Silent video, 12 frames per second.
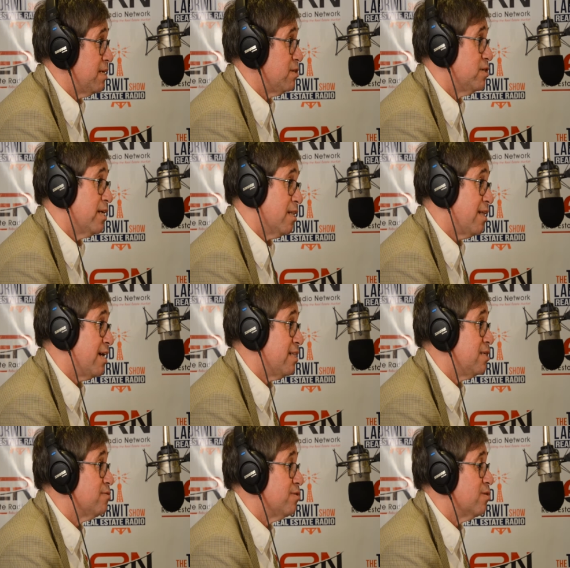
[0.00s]
me, I used to get a lot of
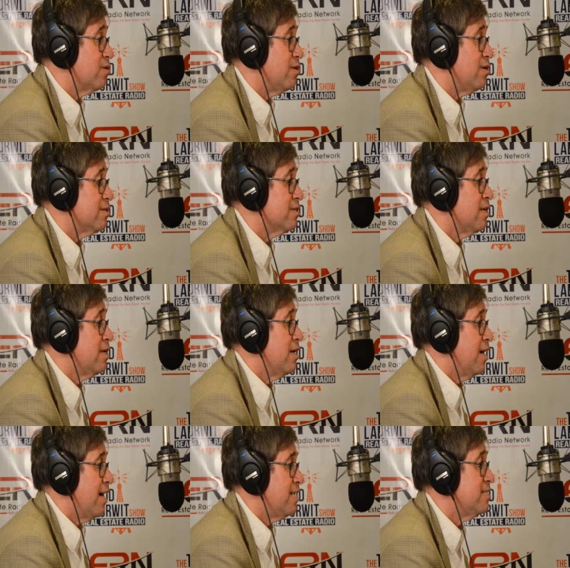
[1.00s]
these phone calls.
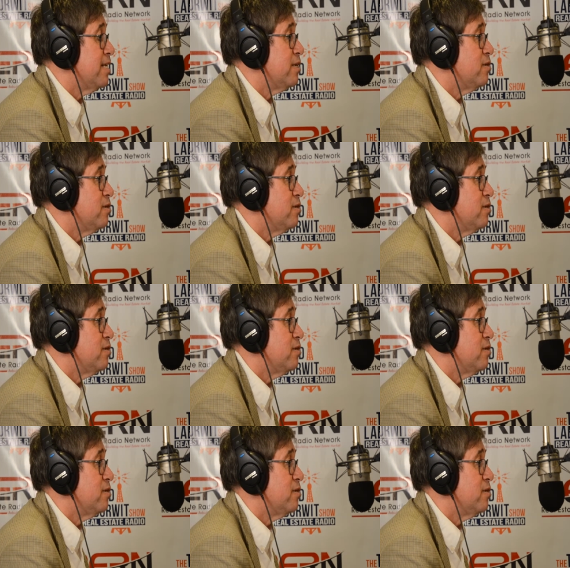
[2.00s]
I say,